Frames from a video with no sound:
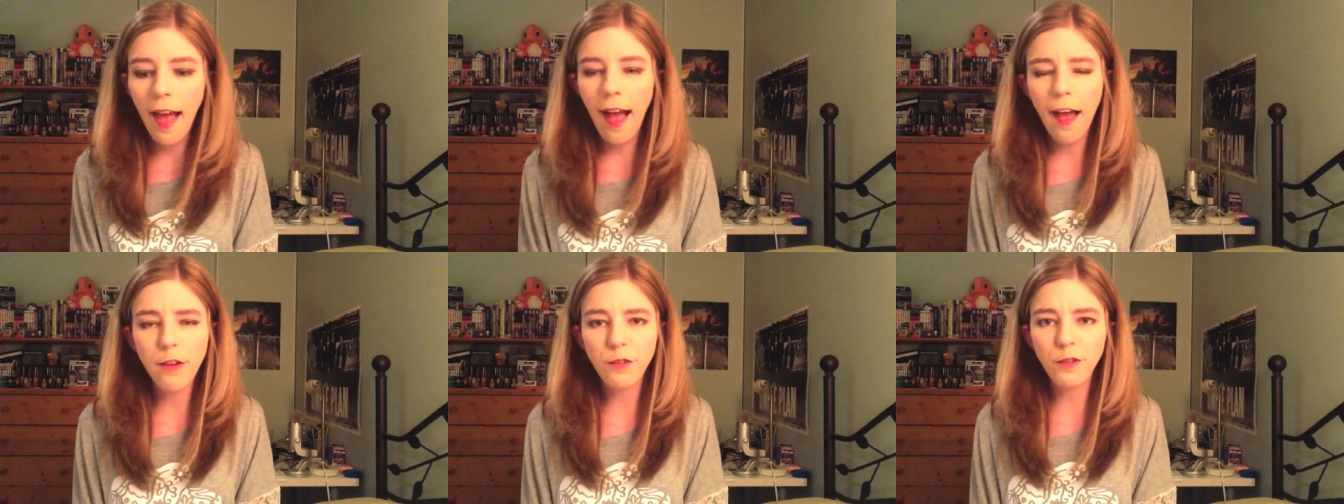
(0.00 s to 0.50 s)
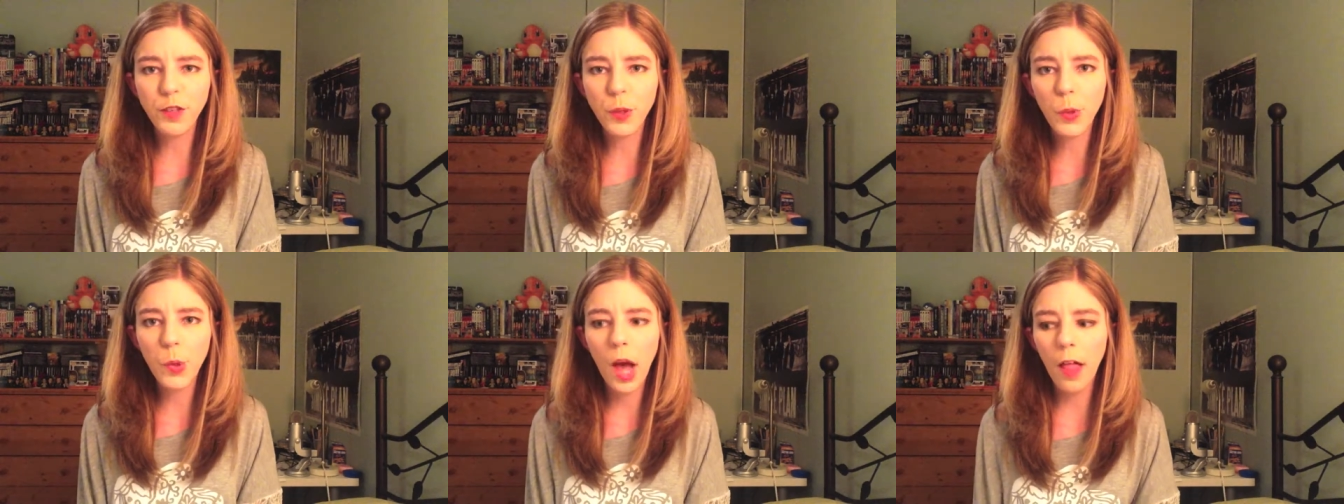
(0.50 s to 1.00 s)
I have a
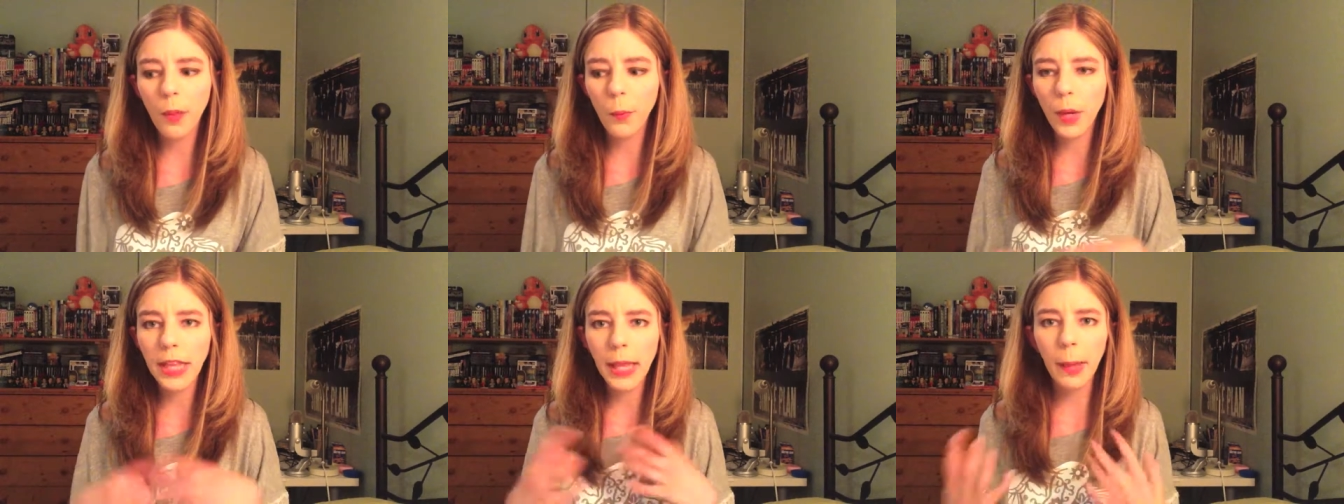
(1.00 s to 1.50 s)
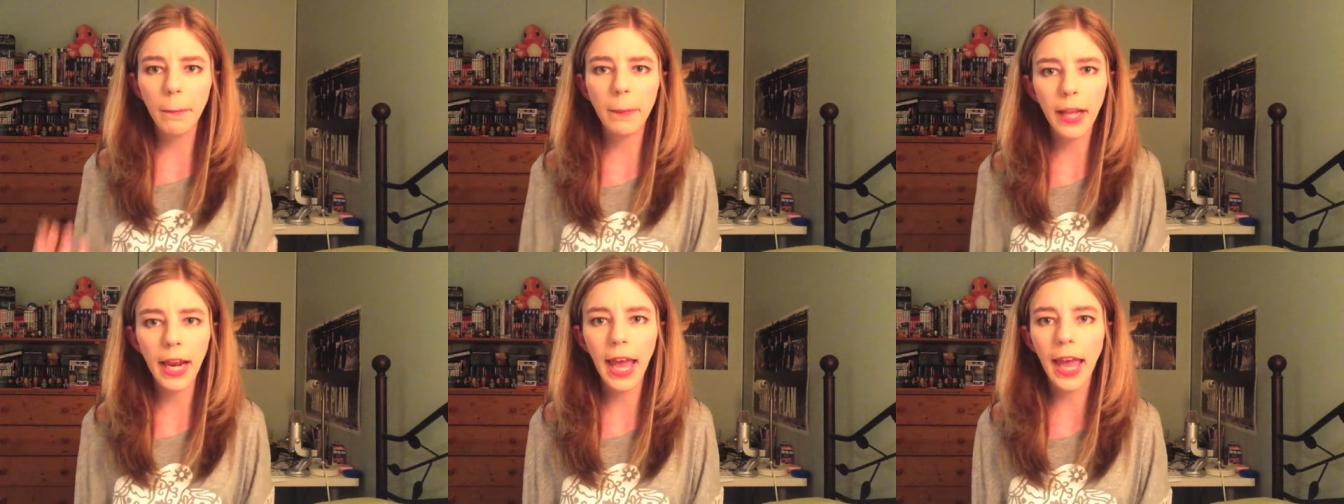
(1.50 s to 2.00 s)
few other ones
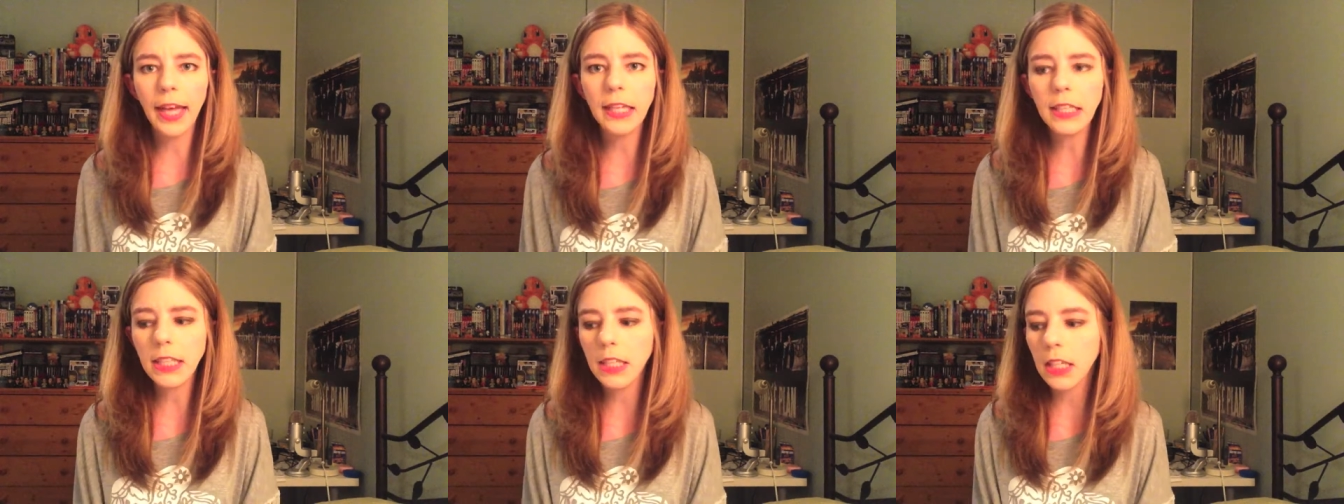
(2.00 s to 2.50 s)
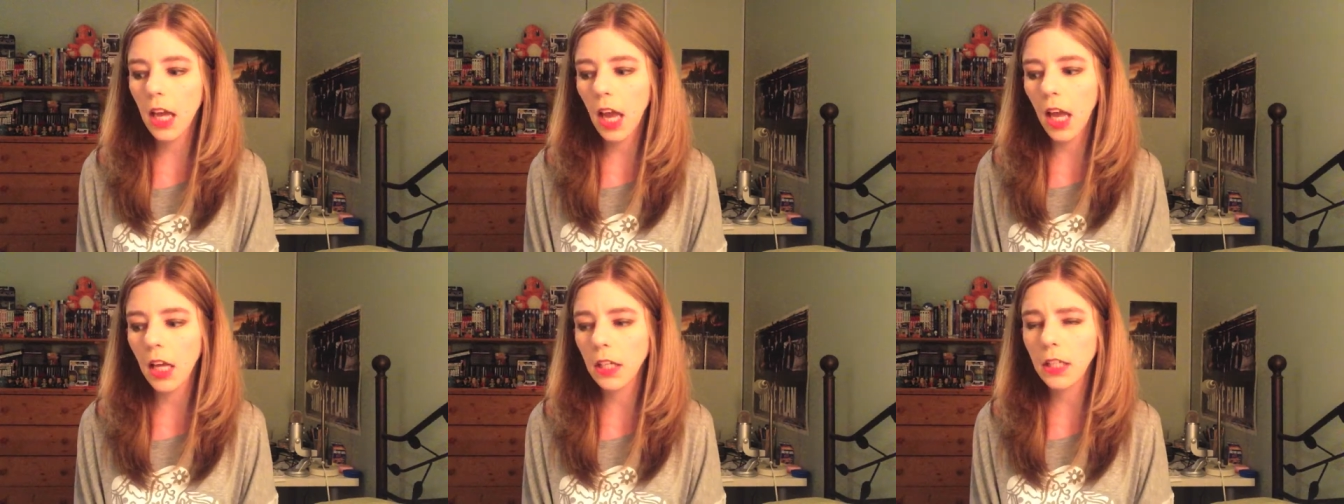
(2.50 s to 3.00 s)
planned,
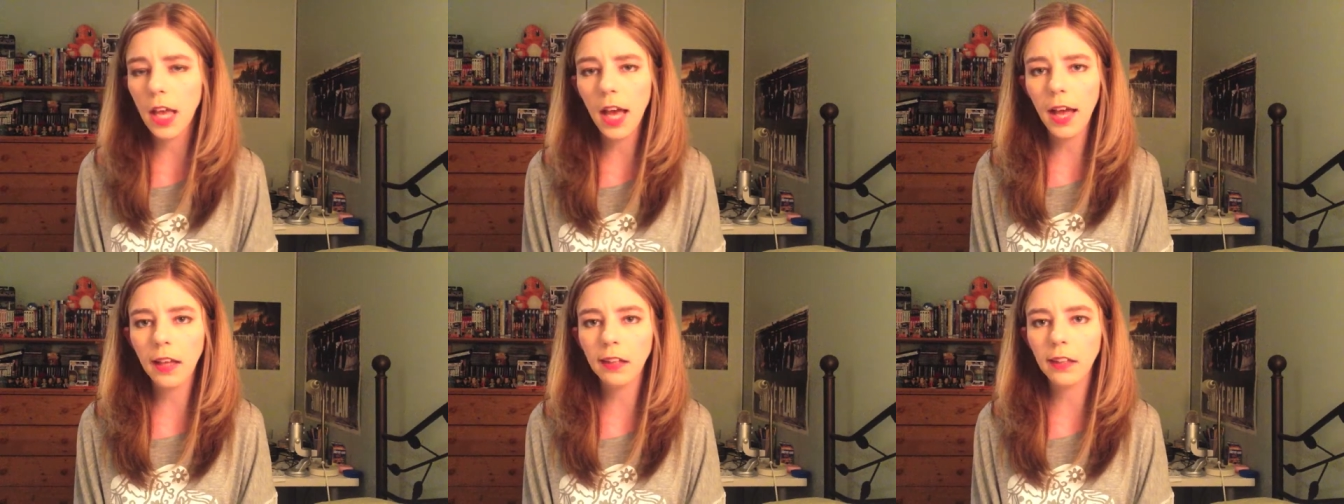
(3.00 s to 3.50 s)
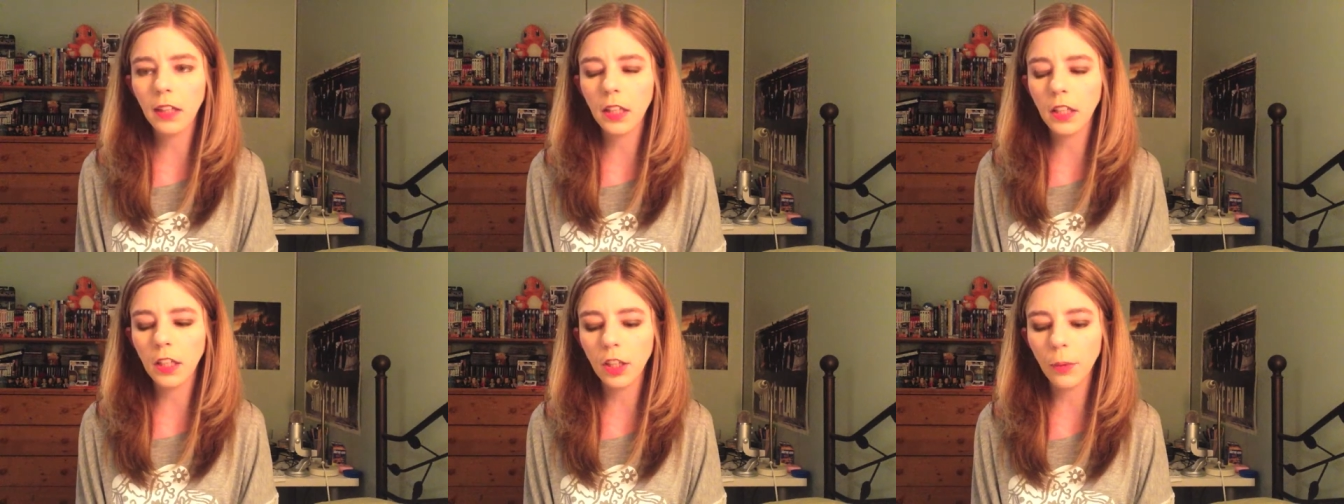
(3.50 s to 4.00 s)
and yeah, I'm gonna
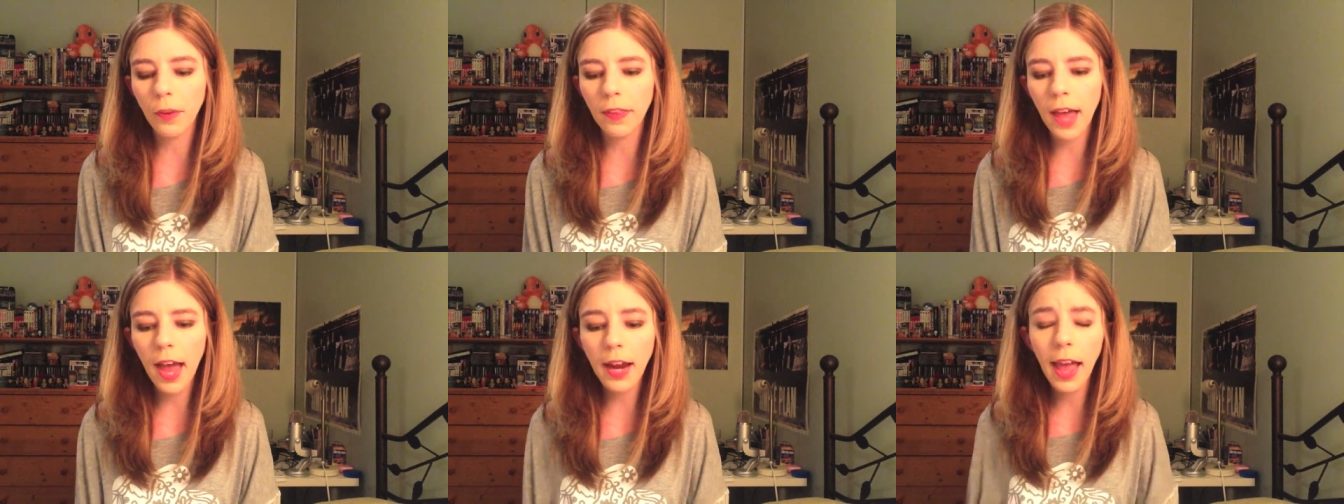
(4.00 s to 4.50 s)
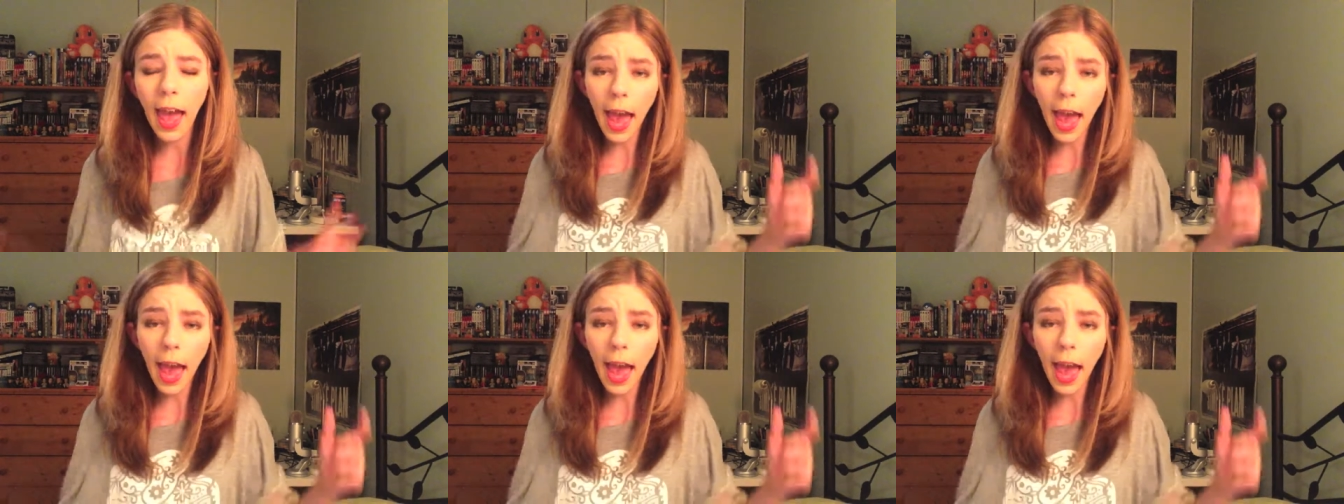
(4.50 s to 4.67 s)
continue with that.